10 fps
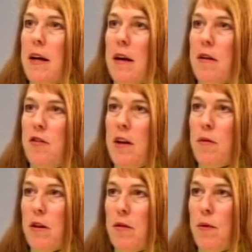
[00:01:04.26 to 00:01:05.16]
at a
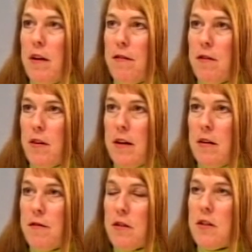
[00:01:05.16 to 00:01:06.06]
January
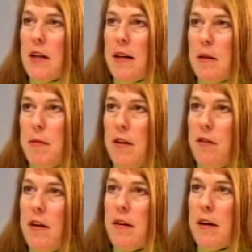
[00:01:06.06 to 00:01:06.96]
21st
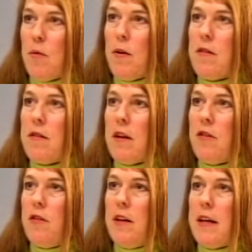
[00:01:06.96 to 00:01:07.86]
condemnation hearing was that
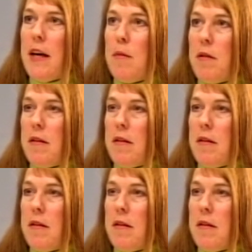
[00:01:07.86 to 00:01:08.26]
she came